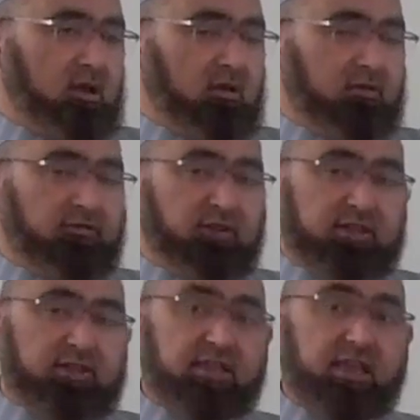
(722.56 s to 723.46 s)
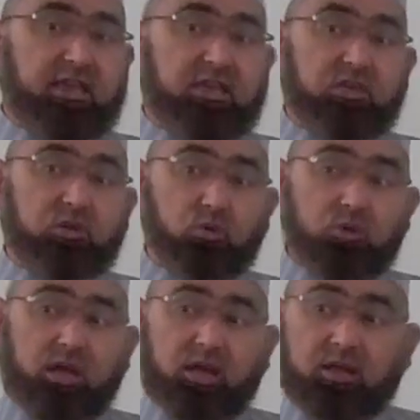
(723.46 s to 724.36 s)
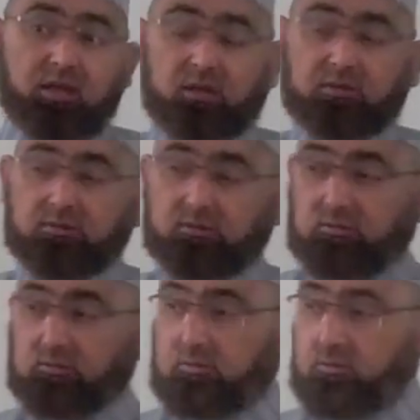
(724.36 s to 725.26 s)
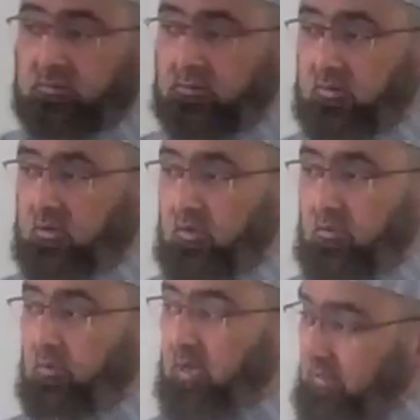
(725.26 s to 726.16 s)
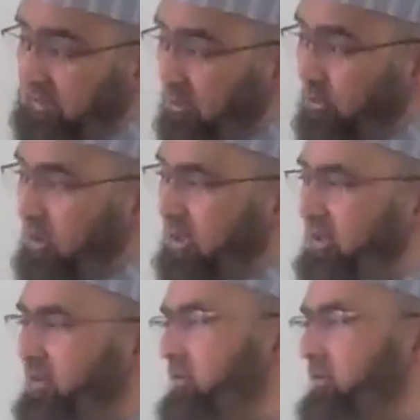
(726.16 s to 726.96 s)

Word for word: facing acute hunger, but still working,